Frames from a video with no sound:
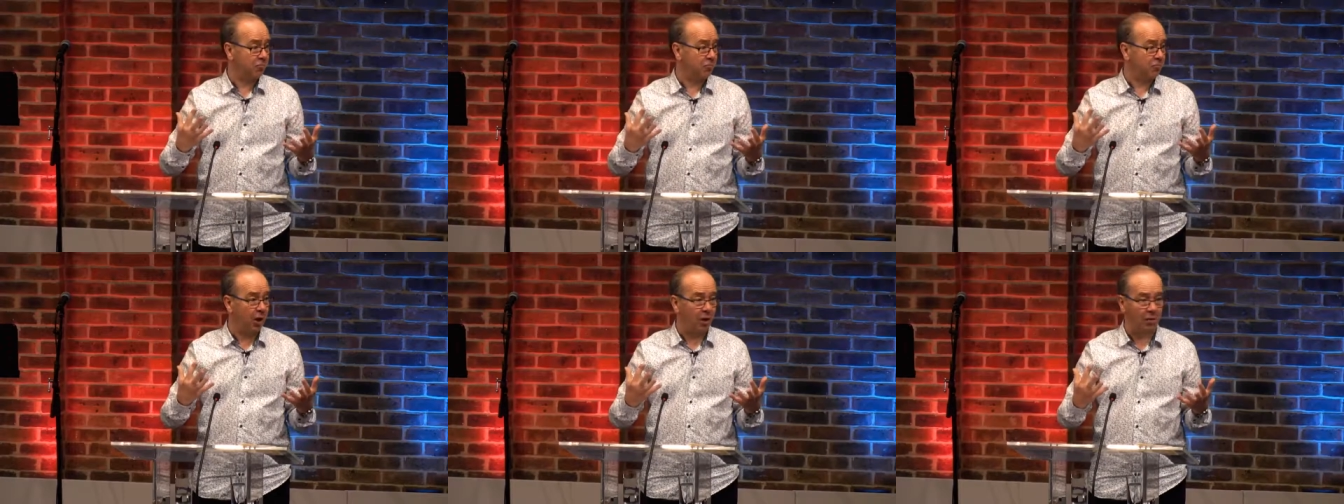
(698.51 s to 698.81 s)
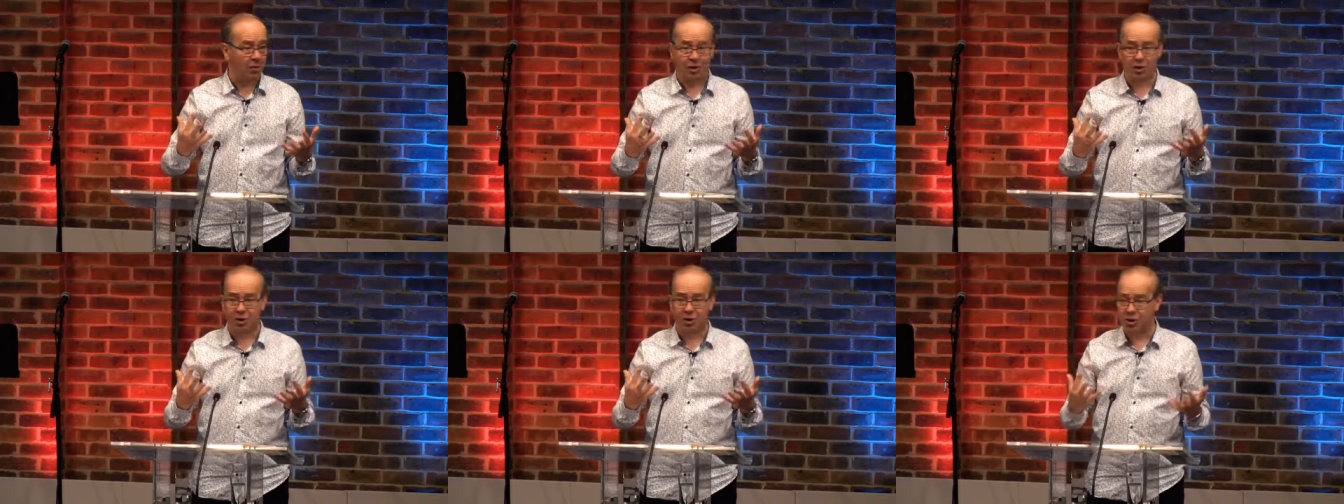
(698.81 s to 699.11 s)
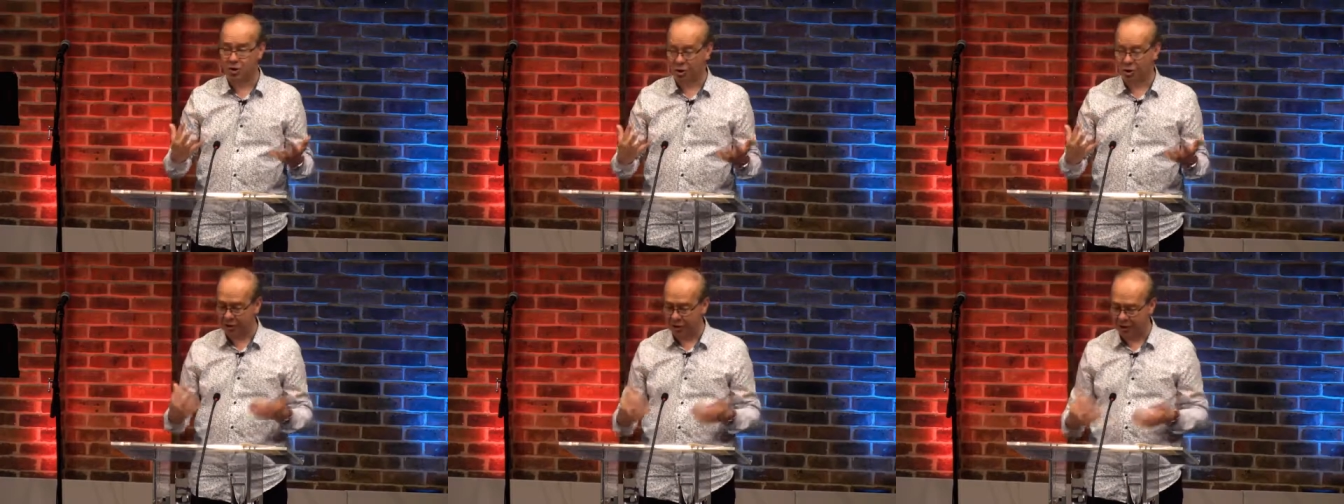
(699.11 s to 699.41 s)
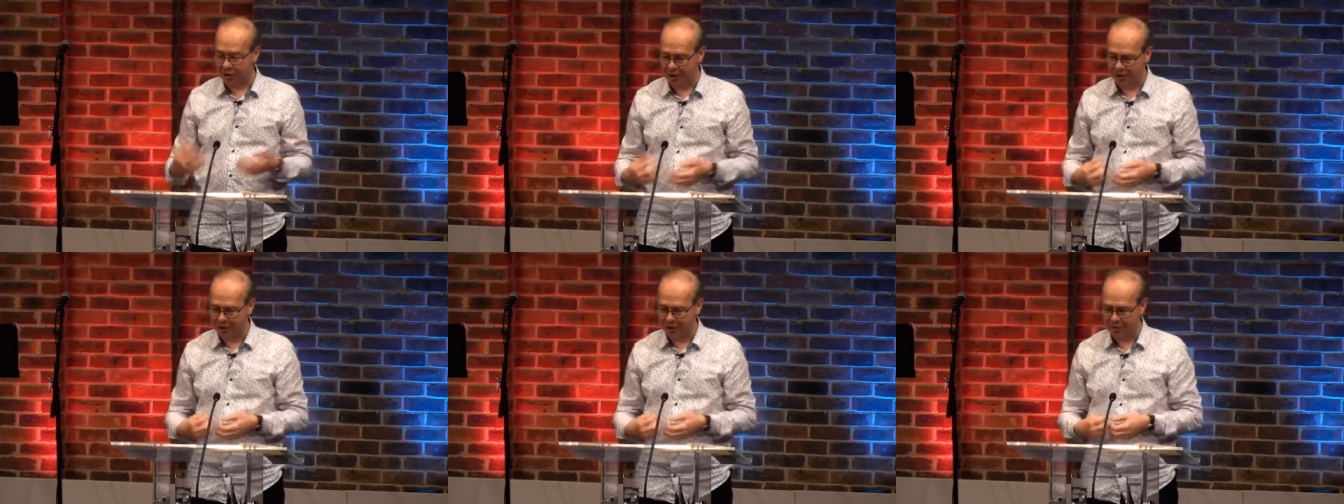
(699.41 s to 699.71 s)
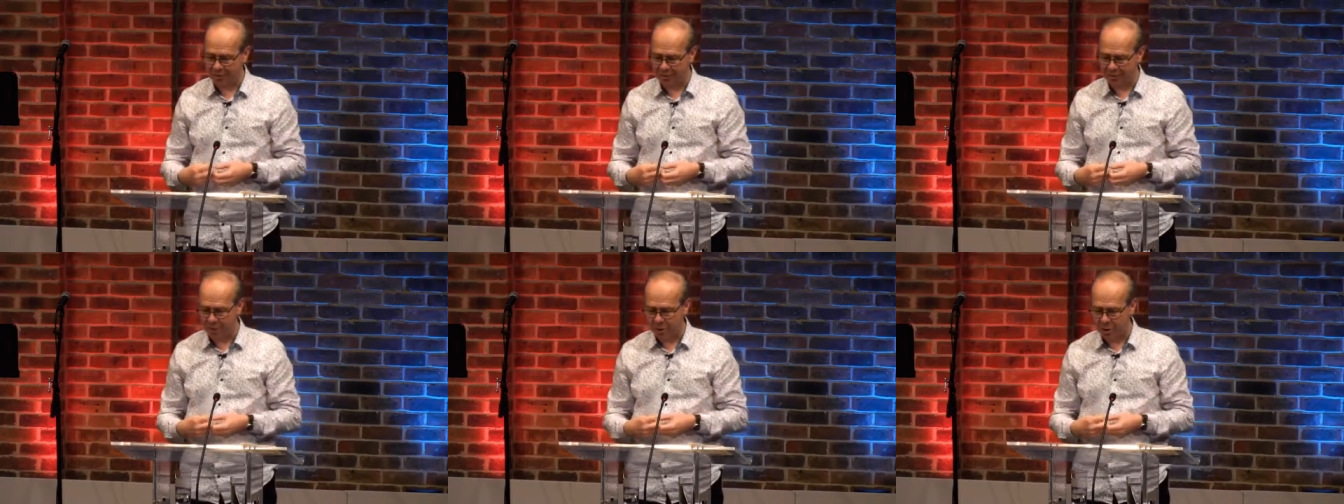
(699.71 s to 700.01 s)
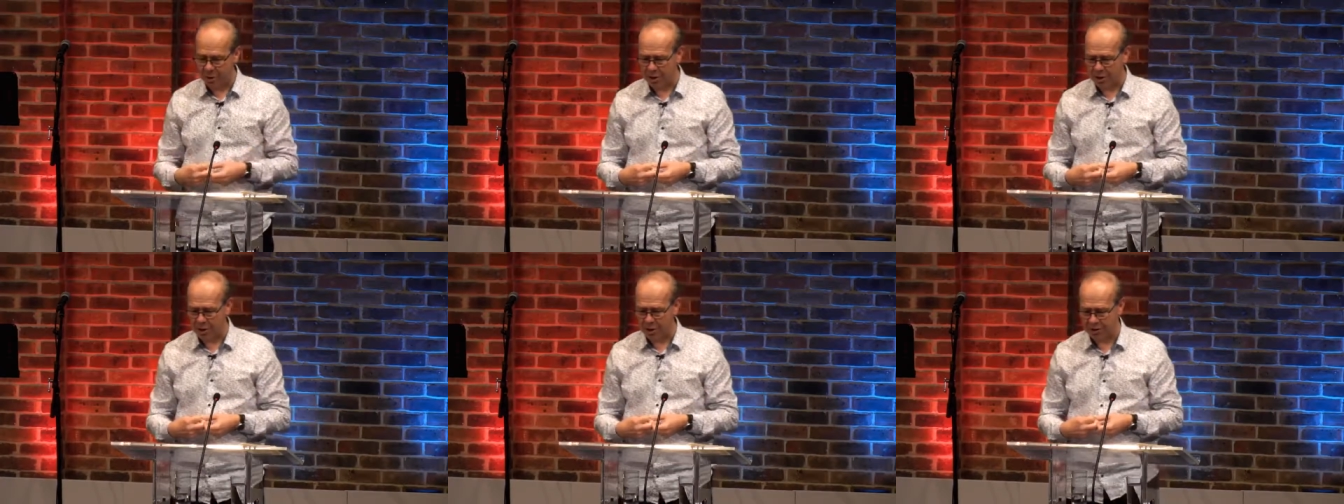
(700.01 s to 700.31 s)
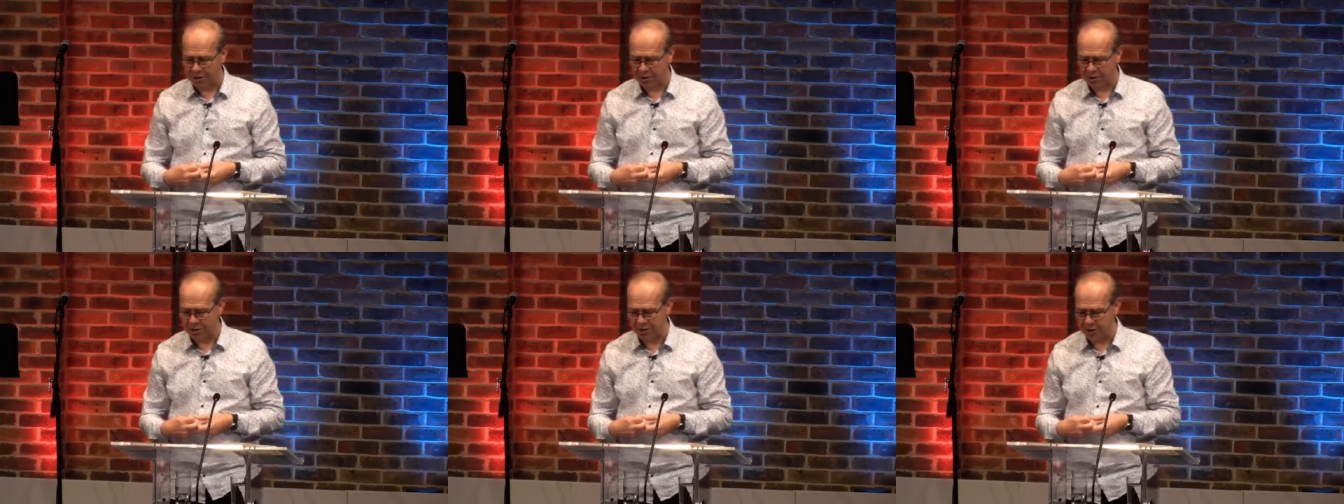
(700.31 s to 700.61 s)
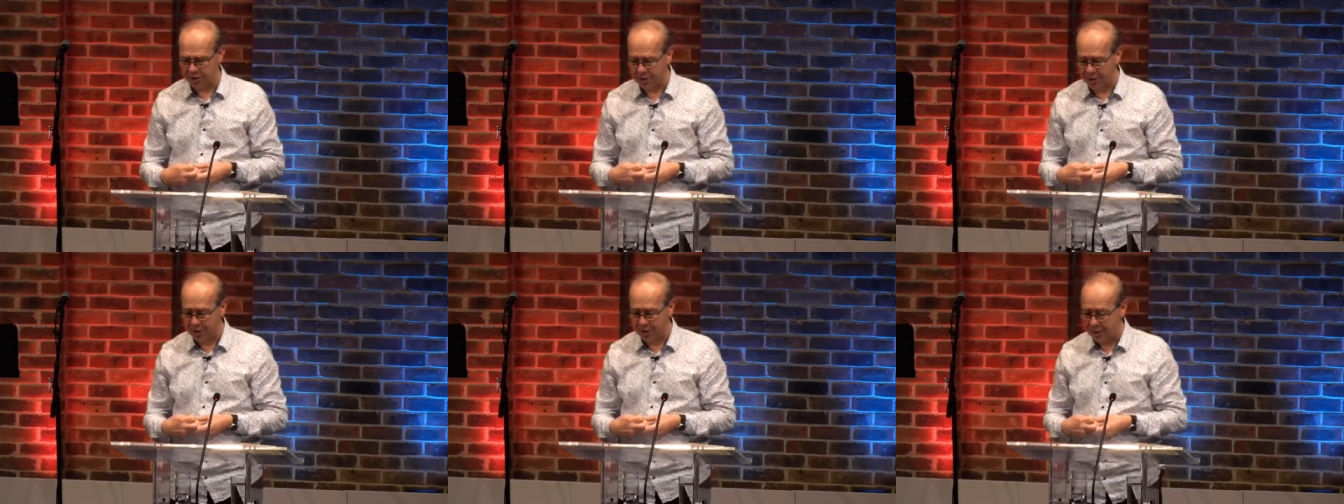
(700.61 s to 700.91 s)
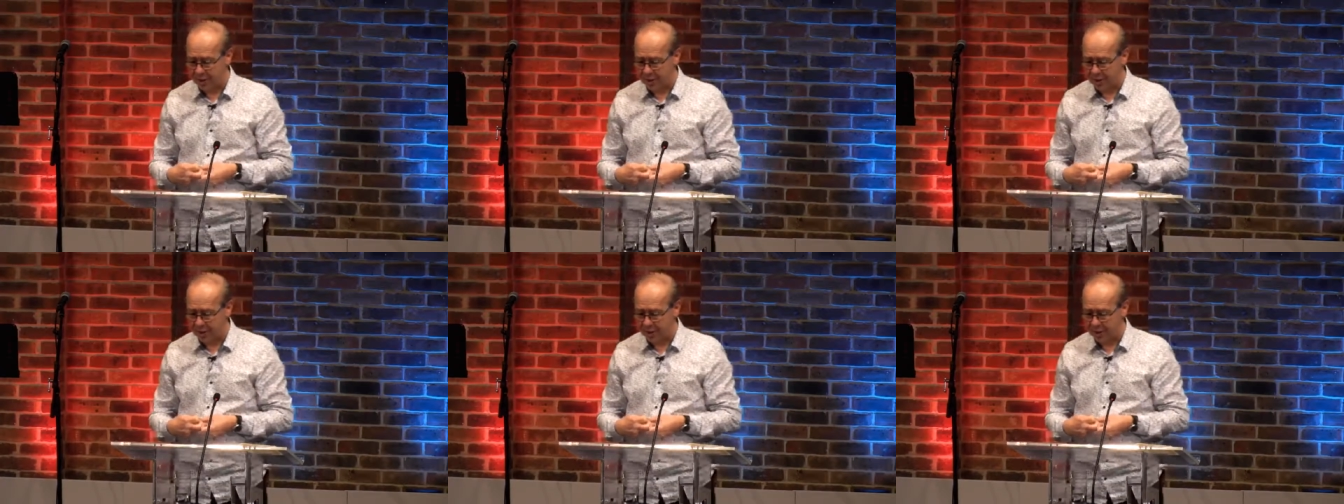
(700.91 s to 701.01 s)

rather shocking words.